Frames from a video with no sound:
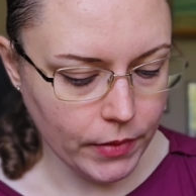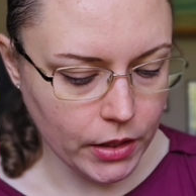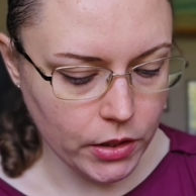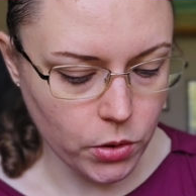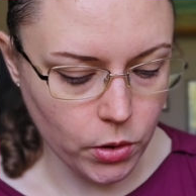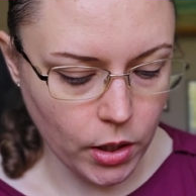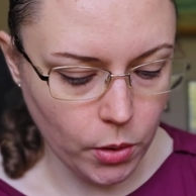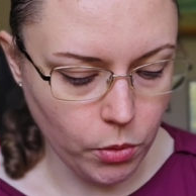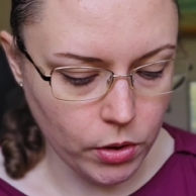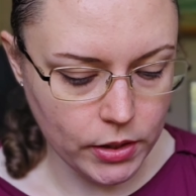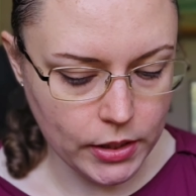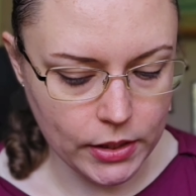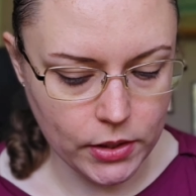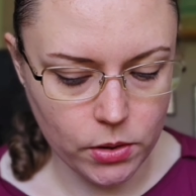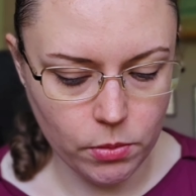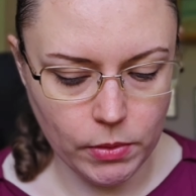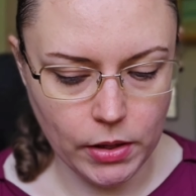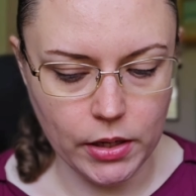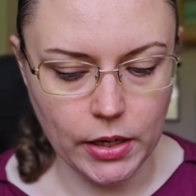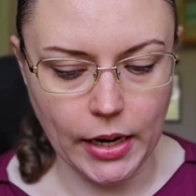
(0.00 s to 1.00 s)
So I wanted
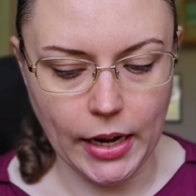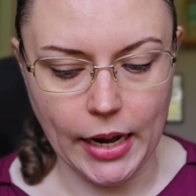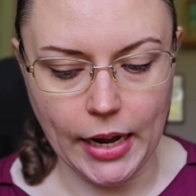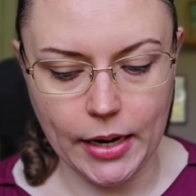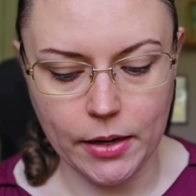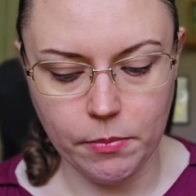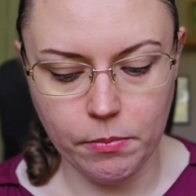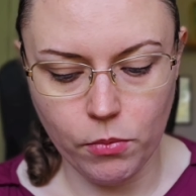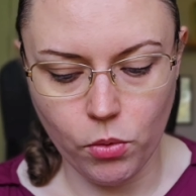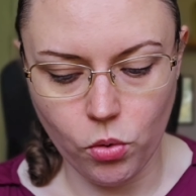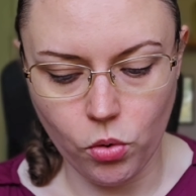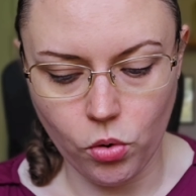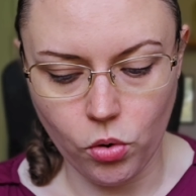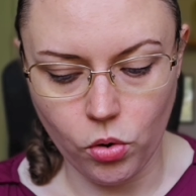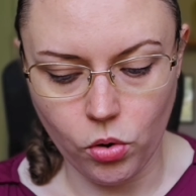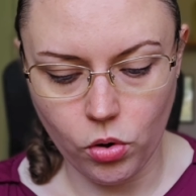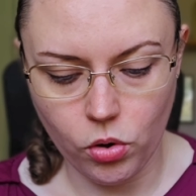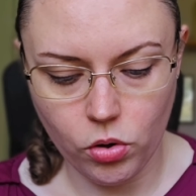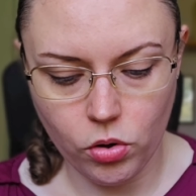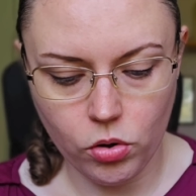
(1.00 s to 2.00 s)
something that had
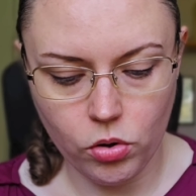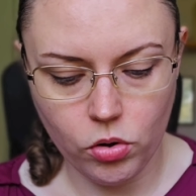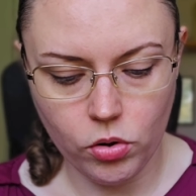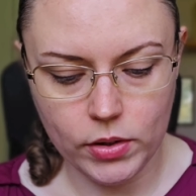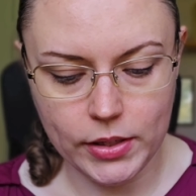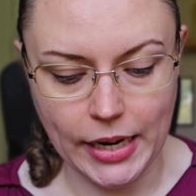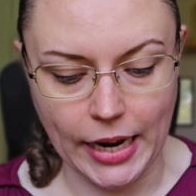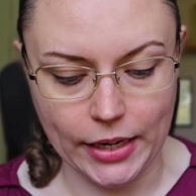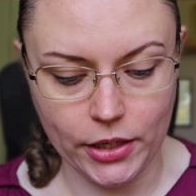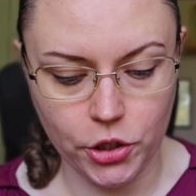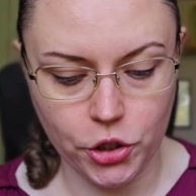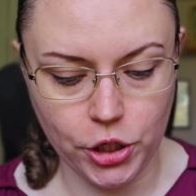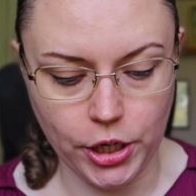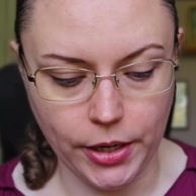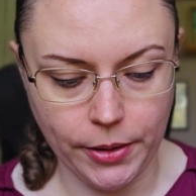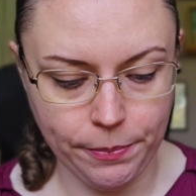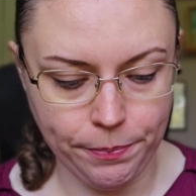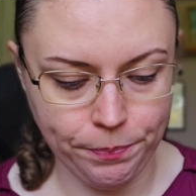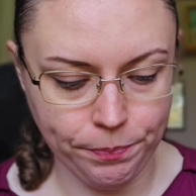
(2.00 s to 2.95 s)
more texture